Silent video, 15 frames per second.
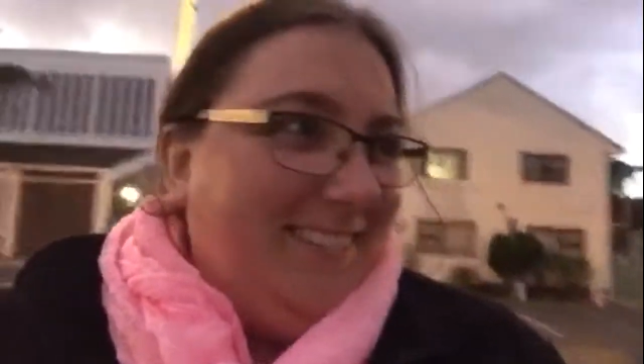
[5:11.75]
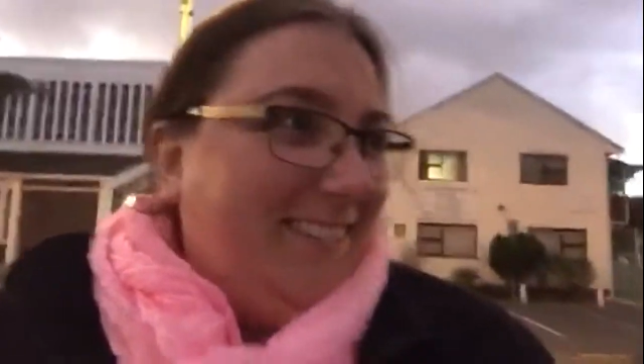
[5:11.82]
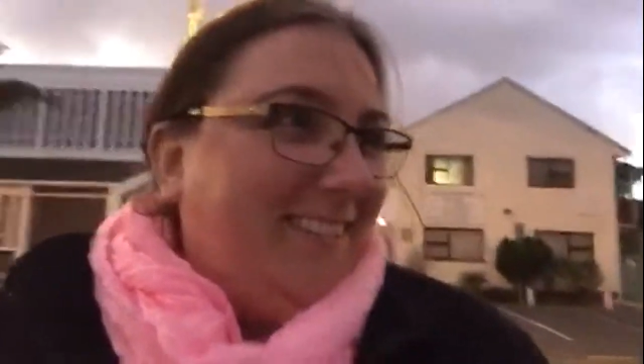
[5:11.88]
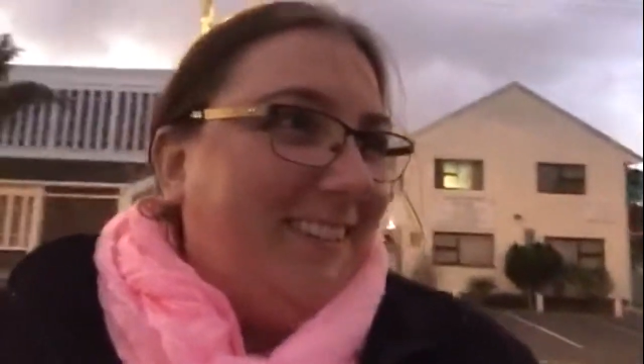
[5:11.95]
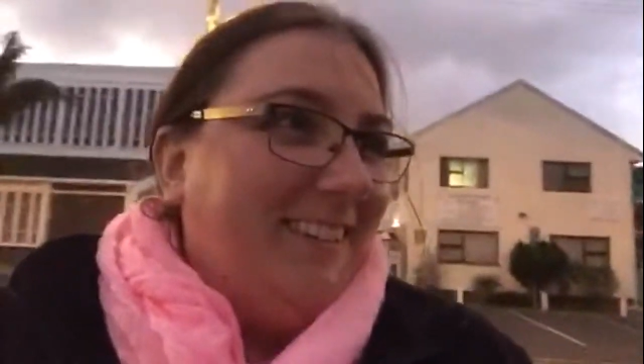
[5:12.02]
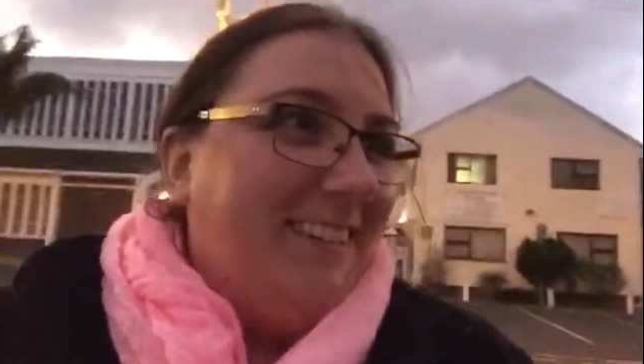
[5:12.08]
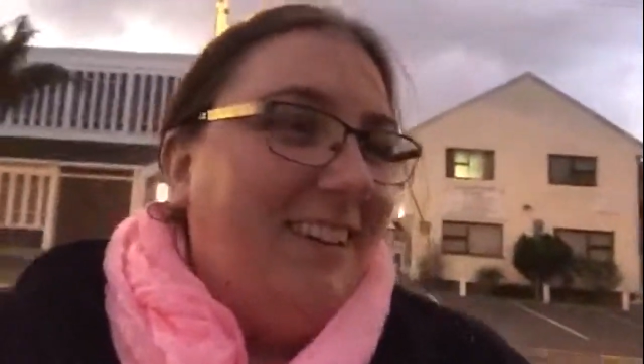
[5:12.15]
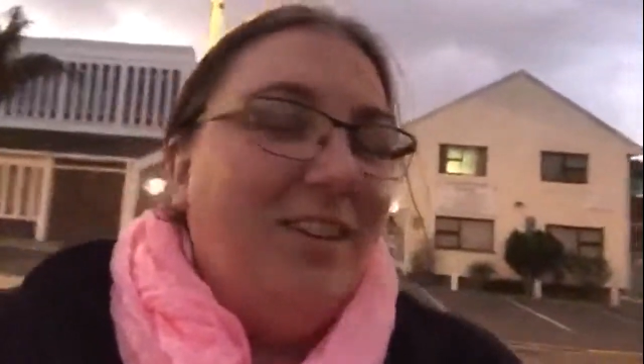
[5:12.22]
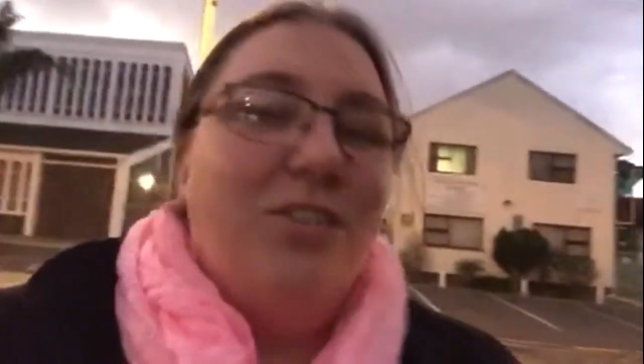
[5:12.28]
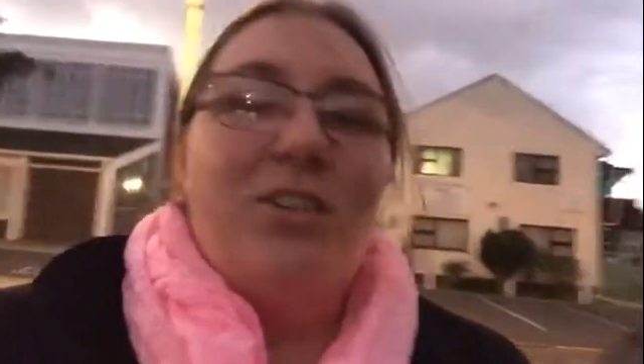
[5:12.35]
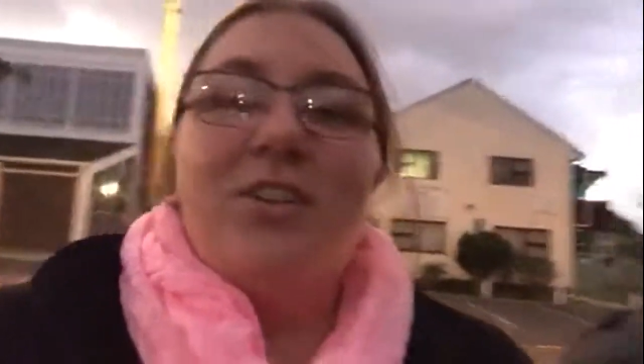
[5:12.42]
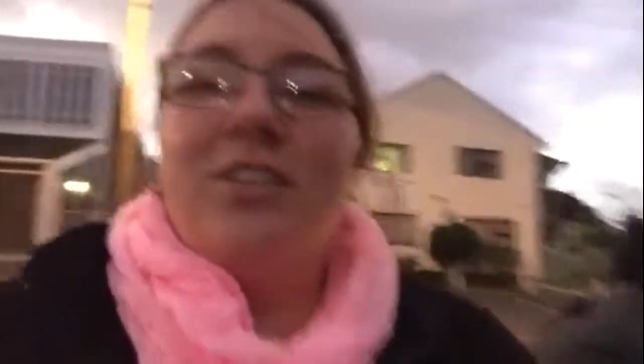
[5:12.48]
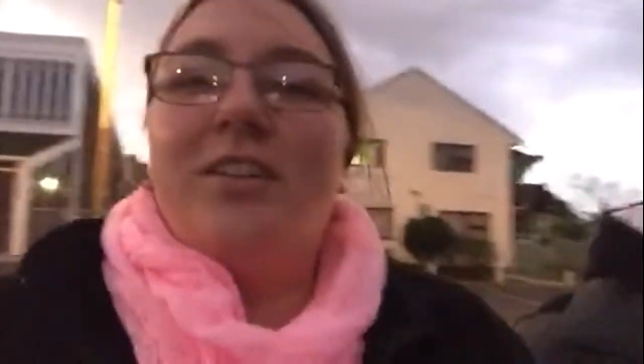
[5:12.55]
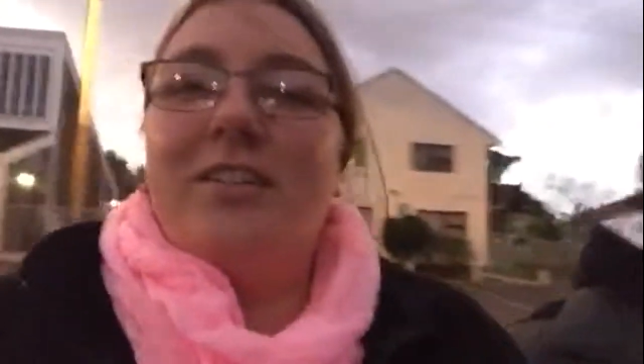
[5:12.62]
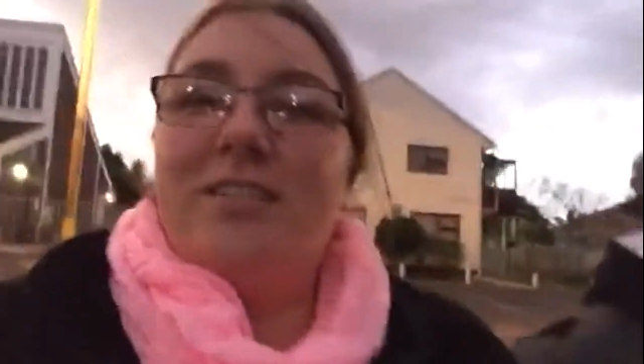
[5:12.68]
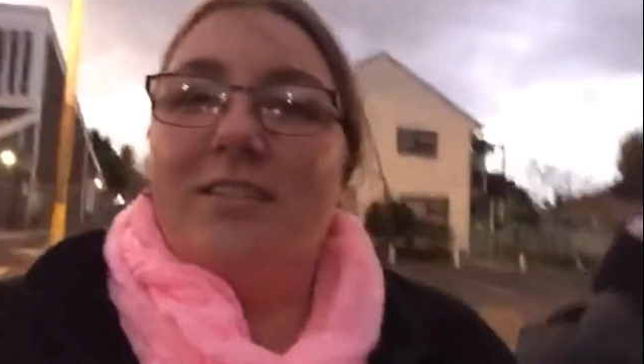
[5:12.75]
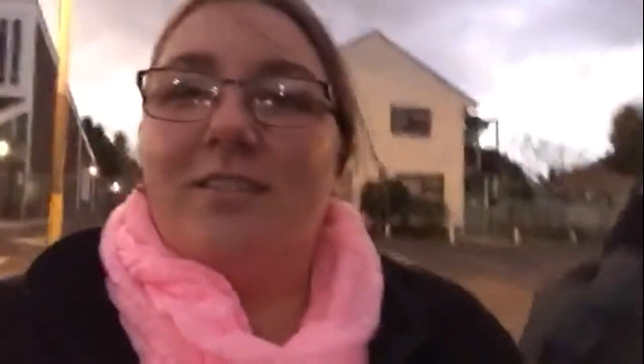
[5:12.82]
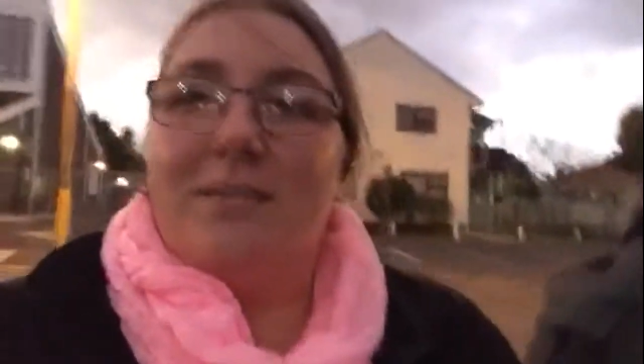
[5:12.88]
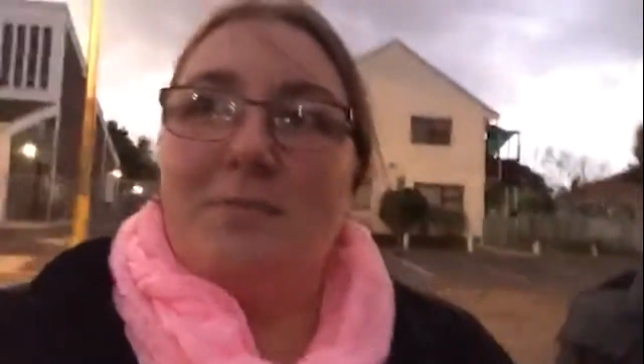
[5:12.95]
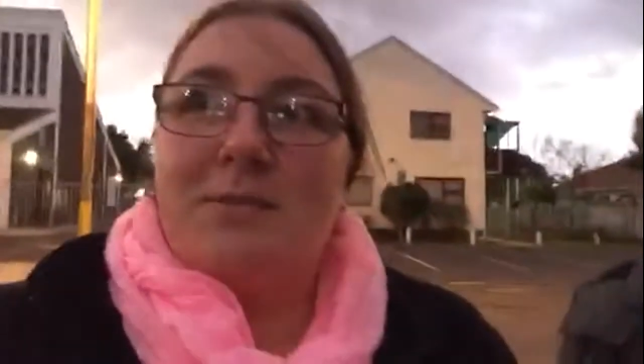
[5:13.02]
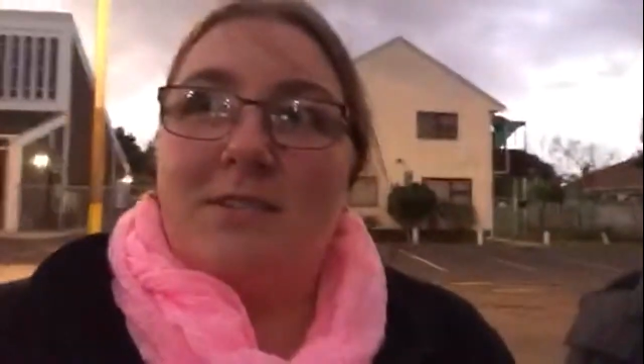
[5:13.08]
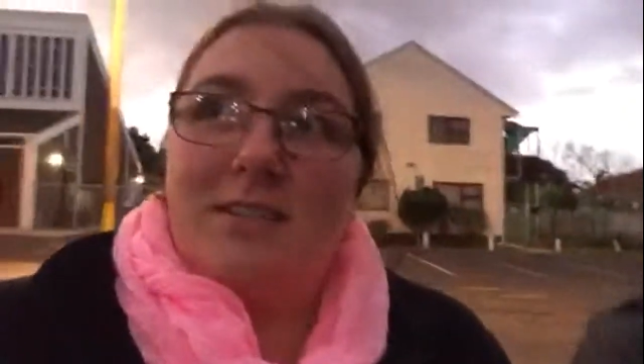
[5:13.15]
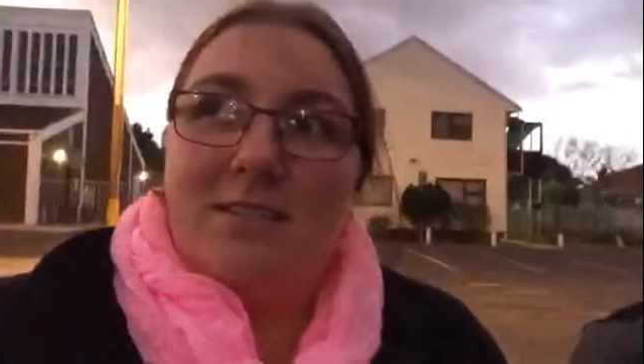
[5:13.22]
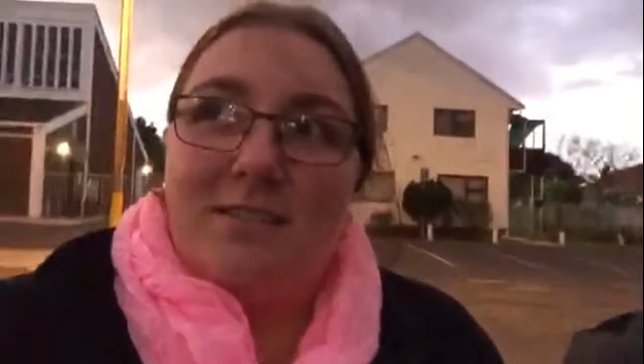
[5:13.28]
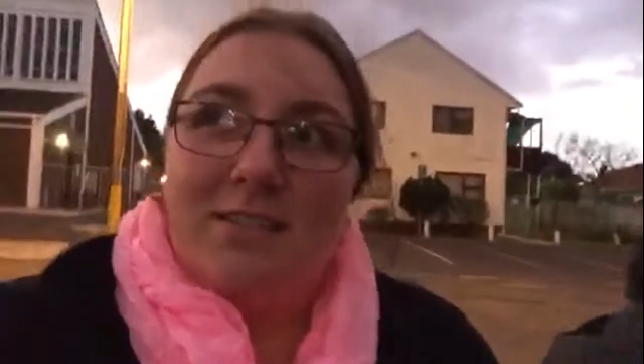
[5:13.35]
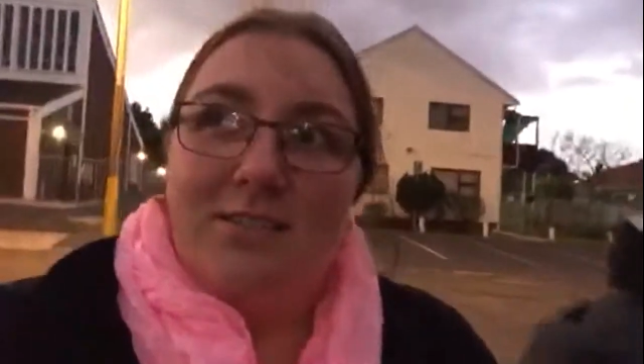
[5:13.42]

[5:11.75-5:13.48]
And not, not in the creepy sense,